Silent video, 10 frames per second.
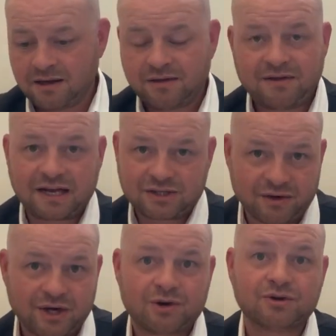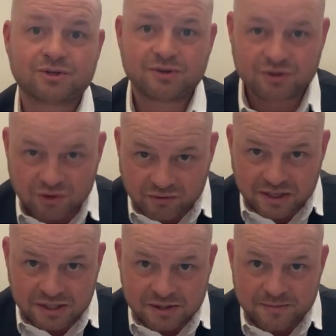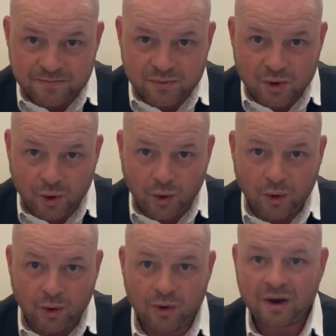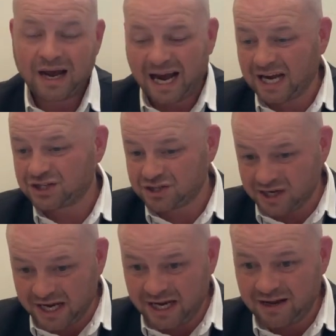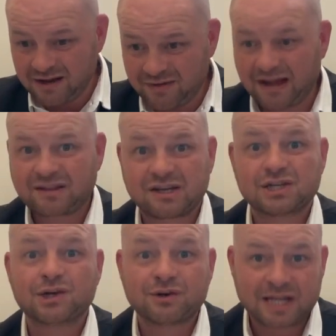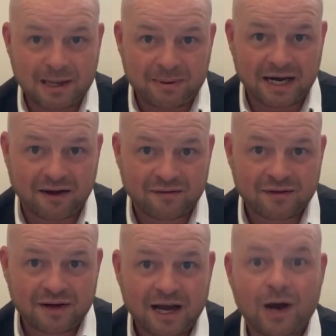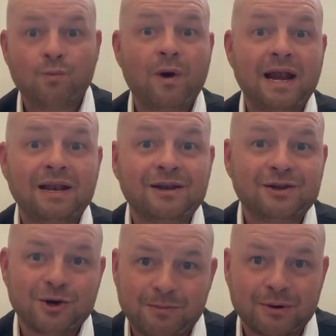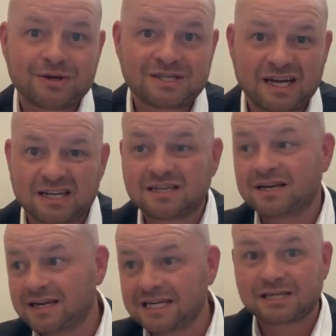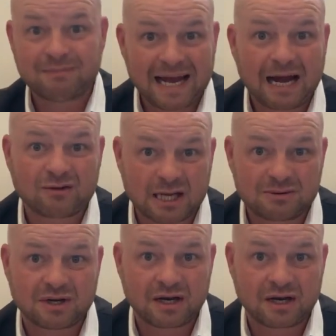that's not in accordance with the drawings. Or actually, that doesn't look deep enough. And when your builder says, listen mate, how deep shall